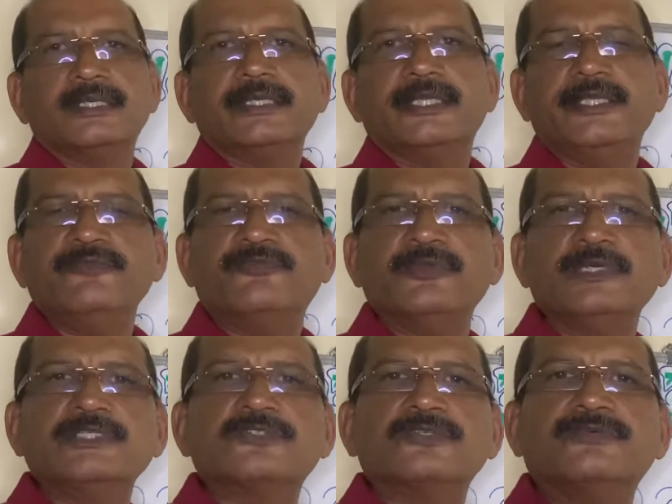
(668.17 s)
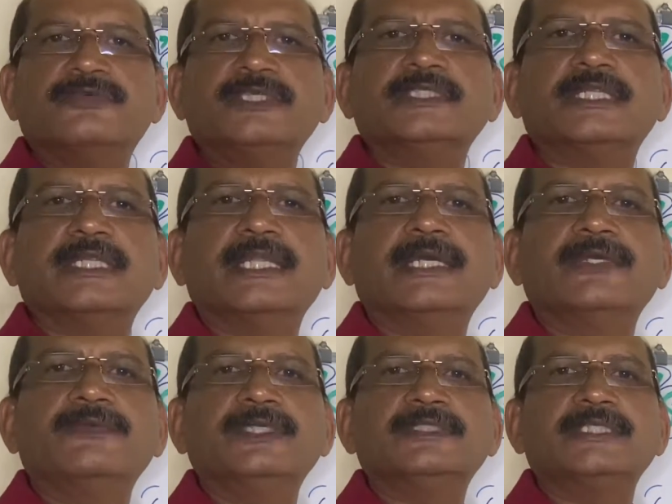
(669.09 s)
influence of regional
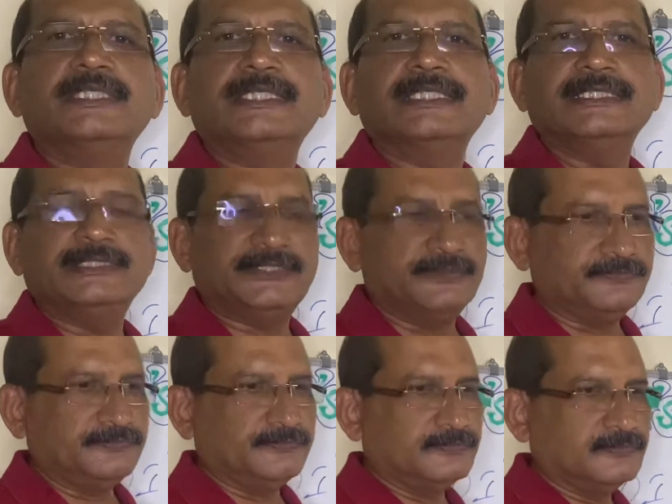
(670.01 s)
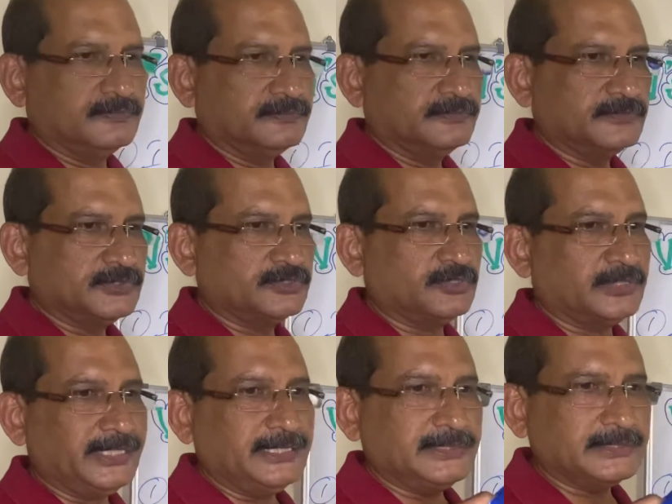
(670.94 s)
language in English. So
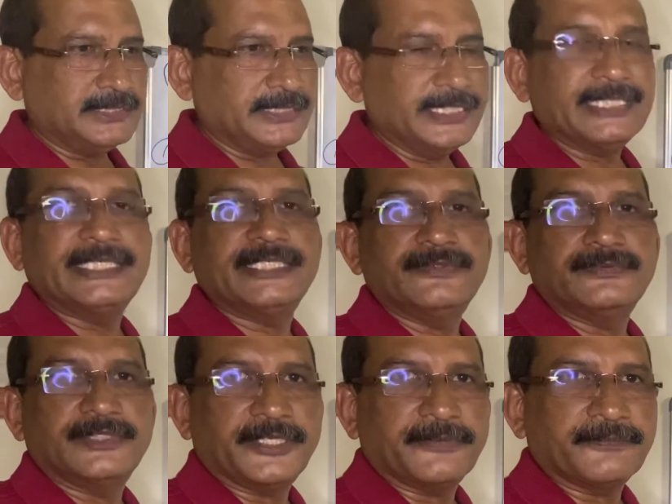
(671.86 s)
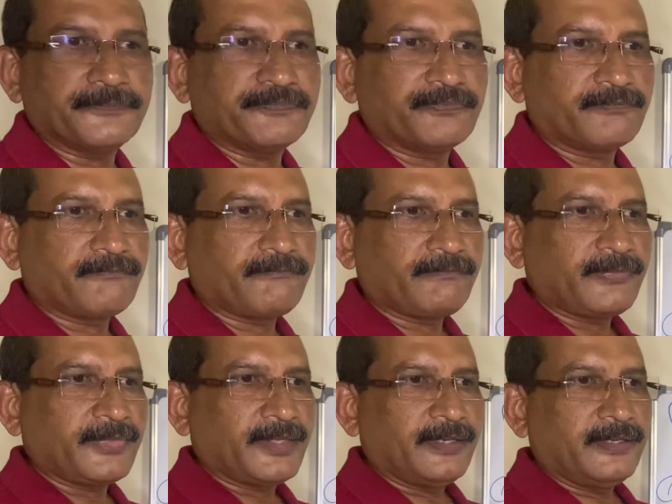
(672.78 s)
that is a negative thing.
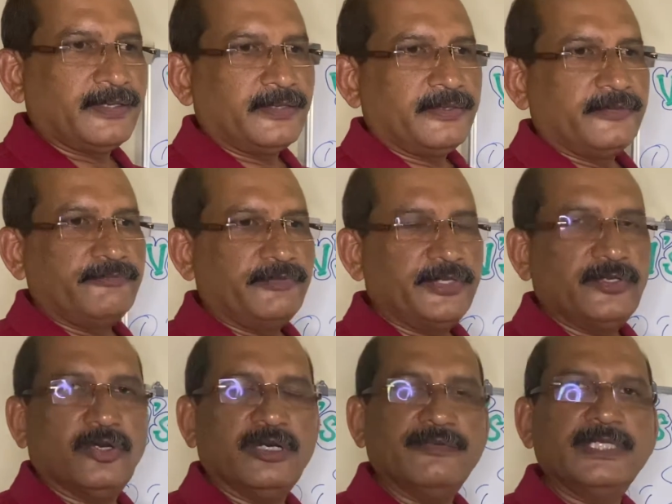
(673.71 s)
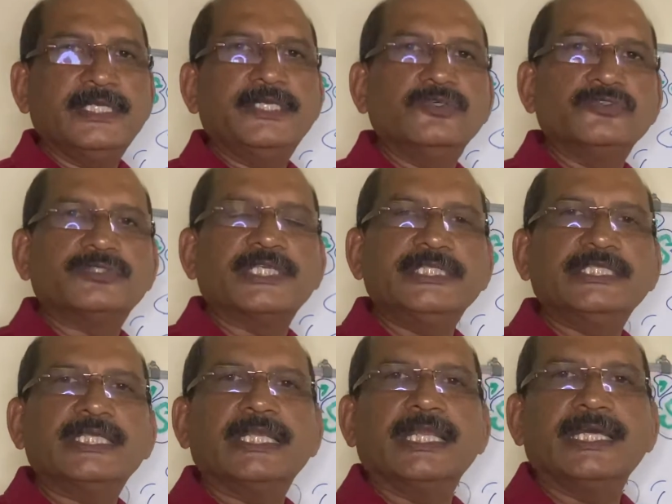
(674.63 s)
When you overly use
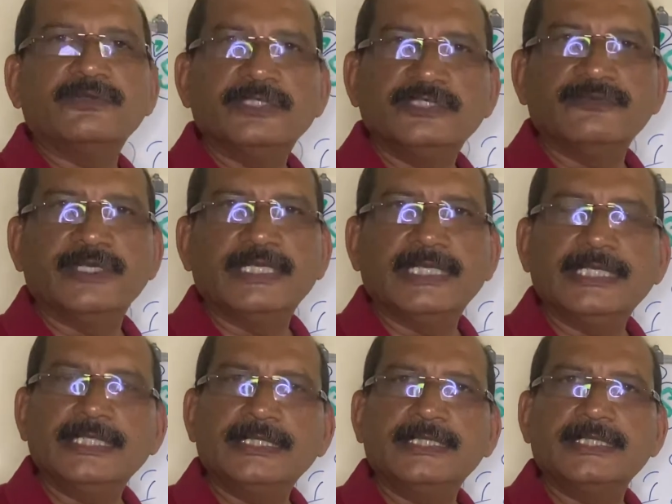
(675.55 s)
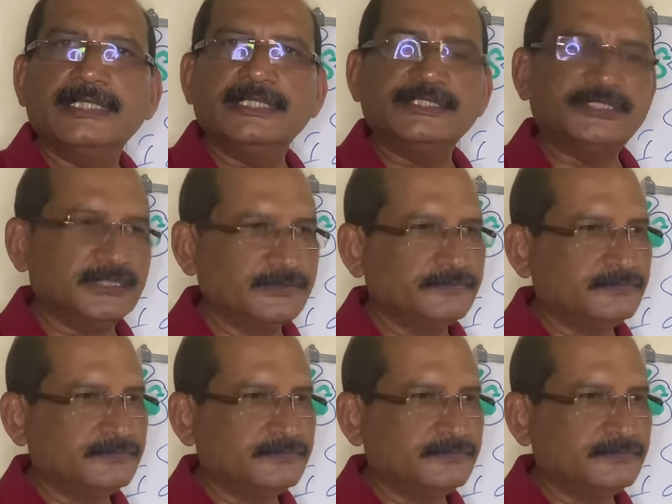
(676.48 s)
regional language while learning English,